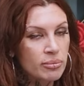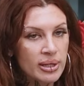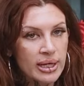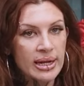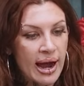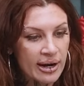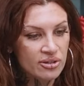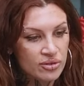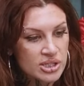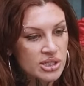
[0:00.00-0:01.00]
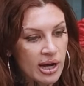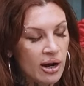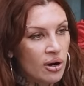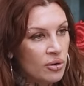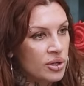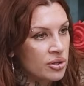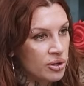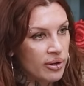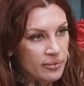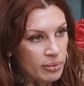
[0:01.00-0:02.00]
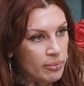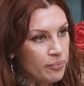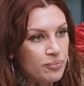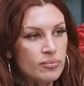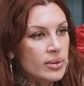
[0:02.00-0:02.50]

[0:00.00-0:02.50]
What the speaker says: like an activist now. You know. You have to. Mm-hmm.